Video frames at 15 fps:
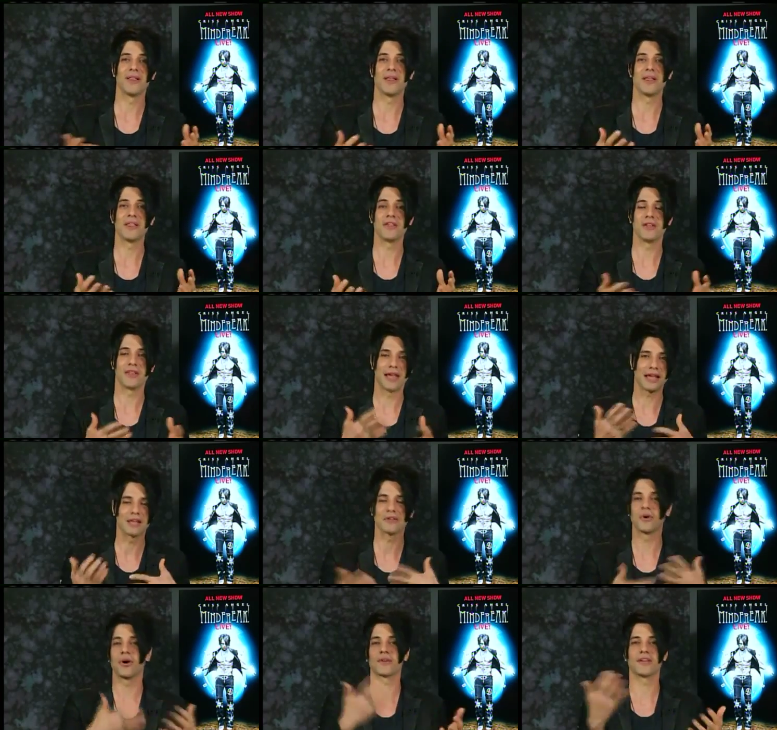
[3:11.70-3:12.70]
they
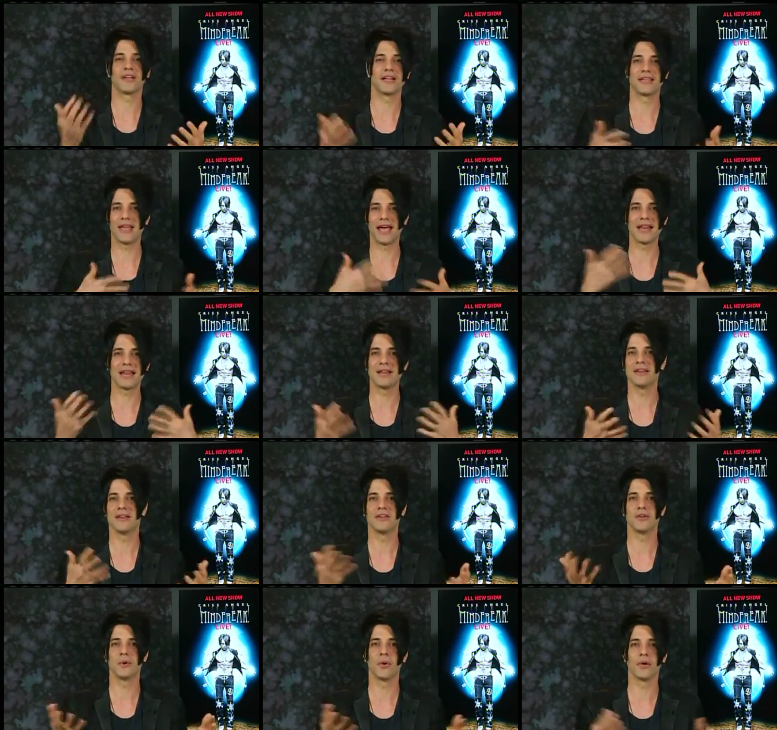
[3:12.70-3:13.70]
could talk to the dead
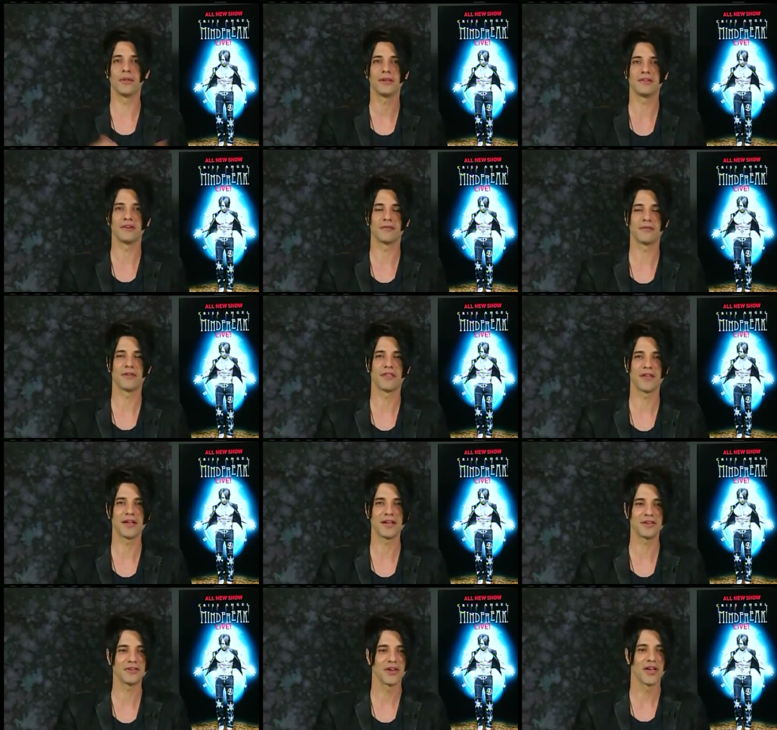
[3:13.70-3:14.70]
and do all these different
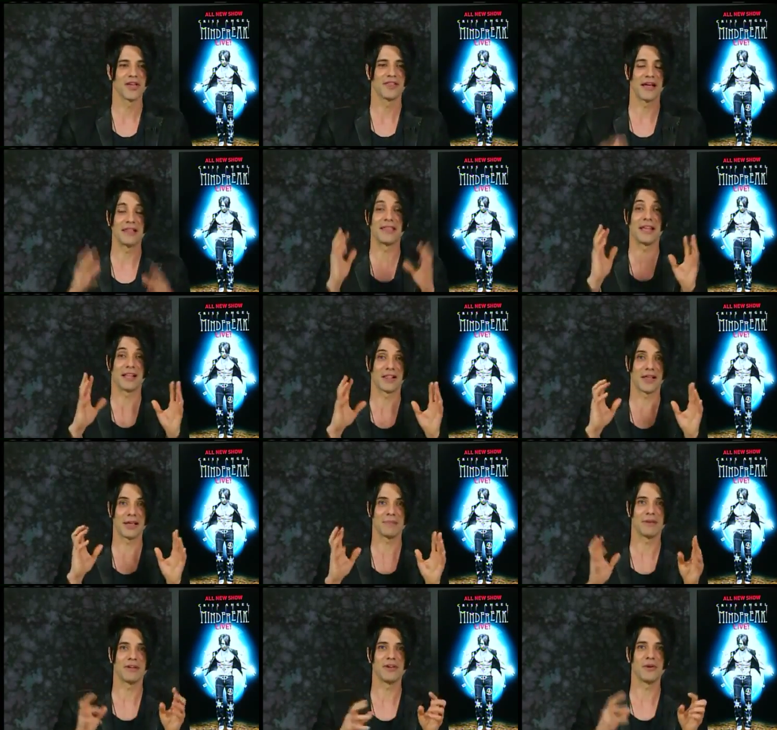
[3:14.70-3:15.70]
things that they
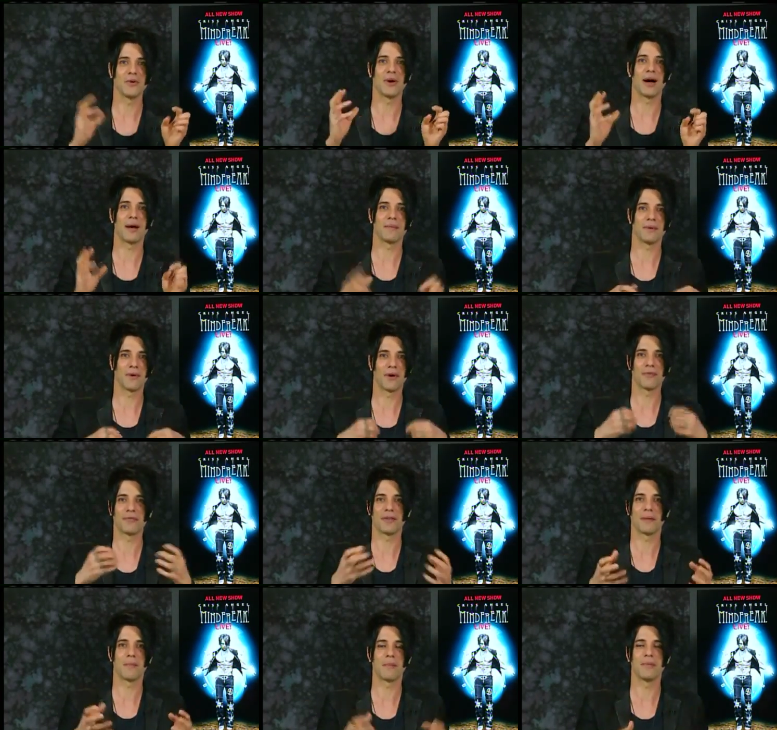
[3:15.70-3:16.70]
claim they do. I
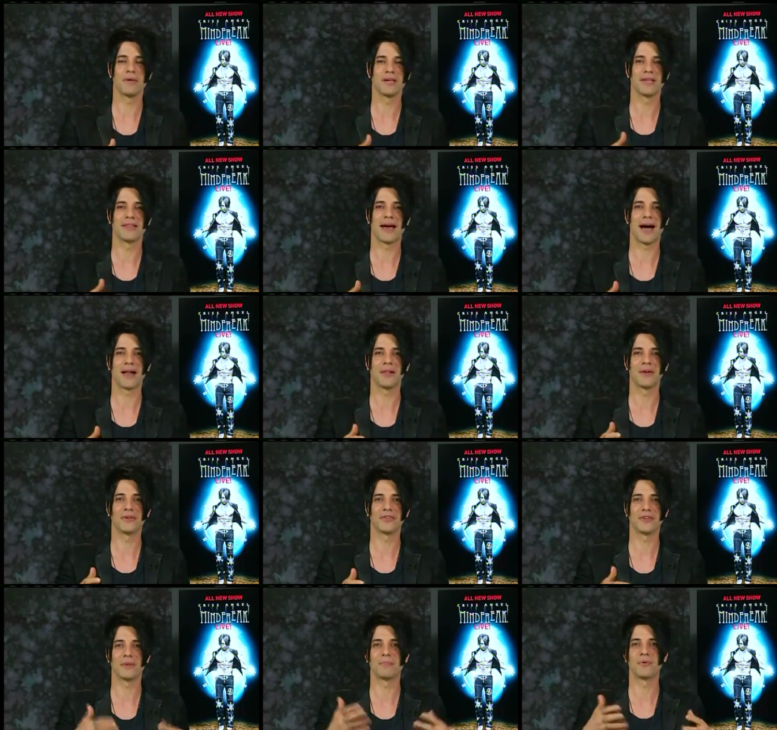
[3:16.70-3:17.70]
offer them $1 million
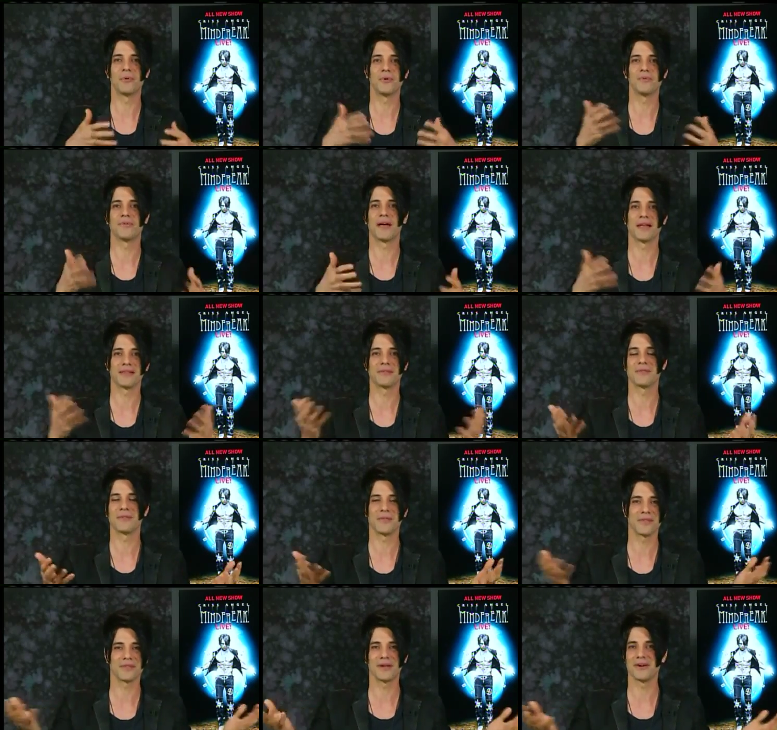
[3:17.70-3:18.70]
to prove that
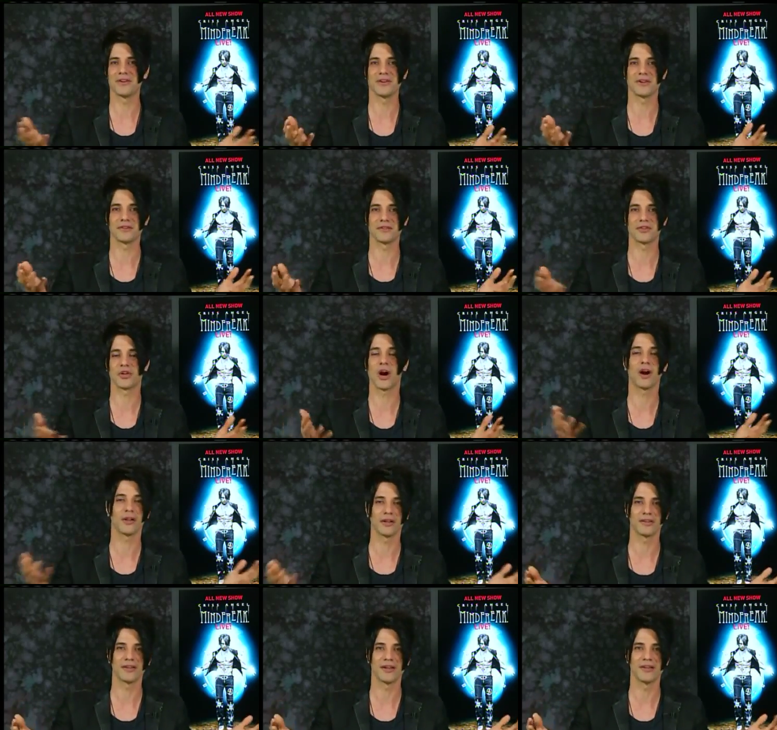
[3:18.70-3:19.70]
they're just
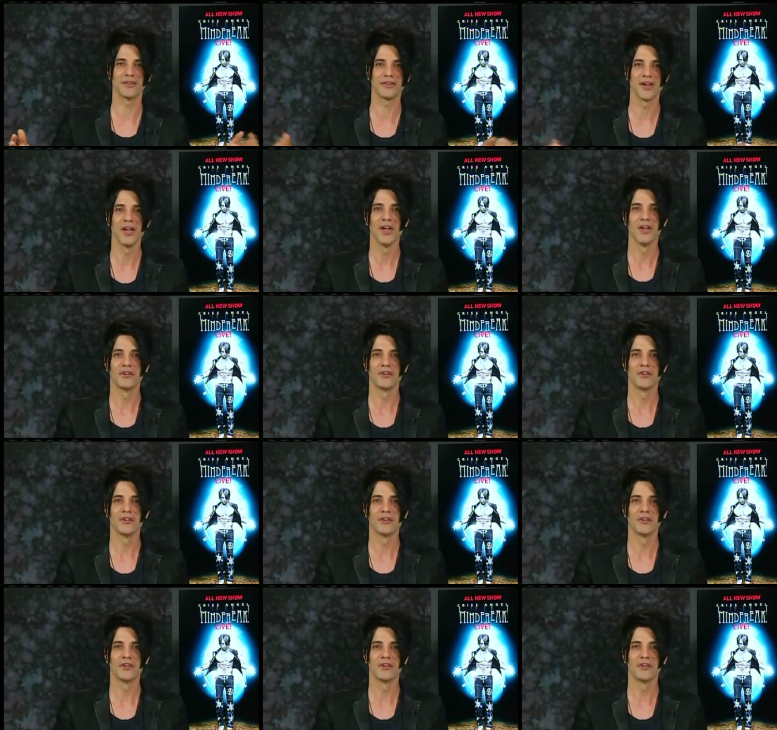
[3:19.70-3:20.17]
charlatans.